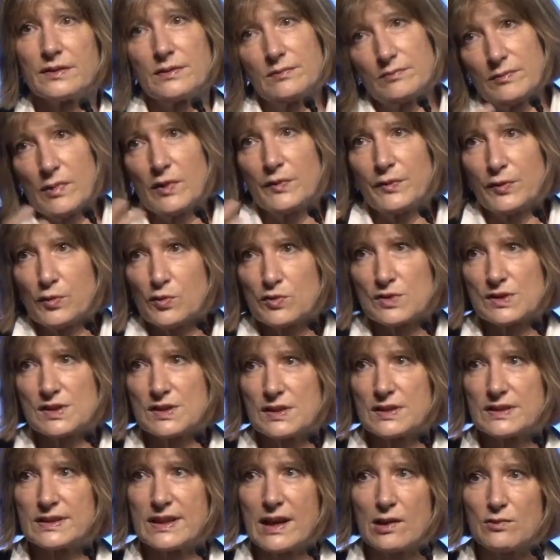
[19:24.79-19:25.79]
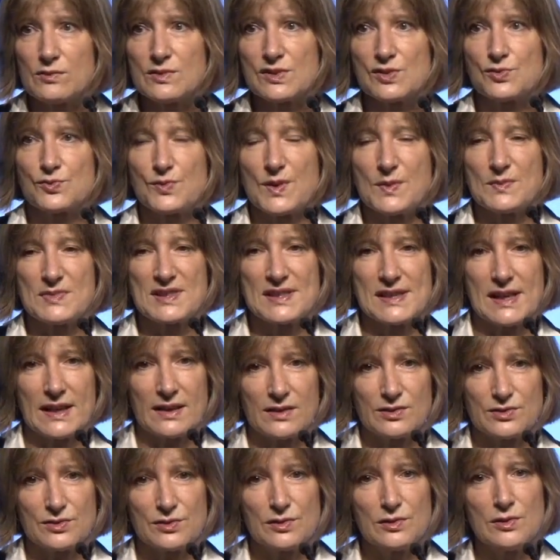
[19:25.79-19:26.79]
of course, the downstream
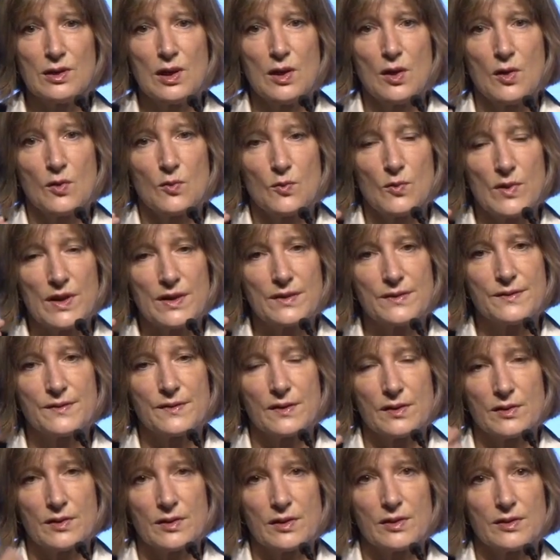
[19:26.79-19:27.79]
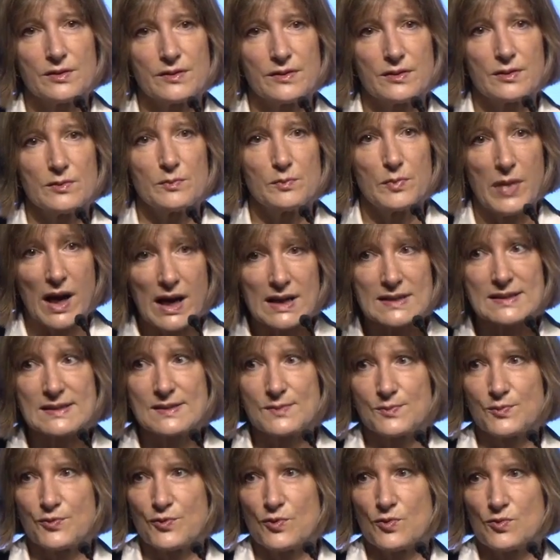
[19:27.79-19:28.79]
sector with the BAS
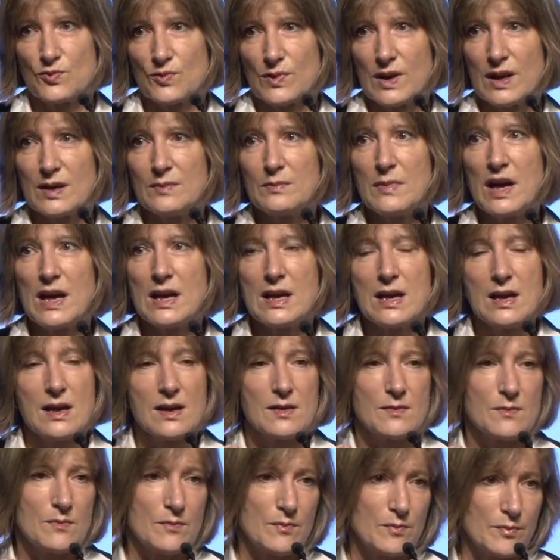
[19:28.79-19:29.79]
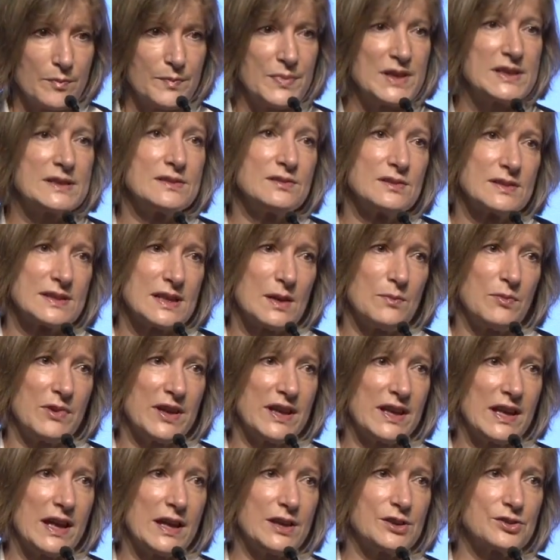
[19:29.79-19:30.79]
program, Business
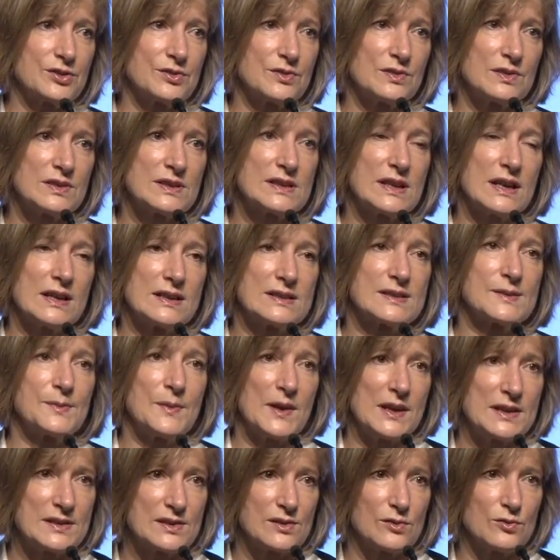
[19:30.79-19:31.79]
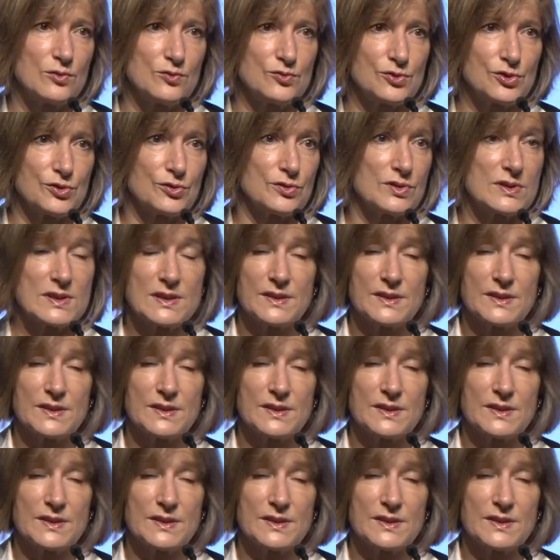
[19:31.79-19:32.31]
Applications and Space Solutions.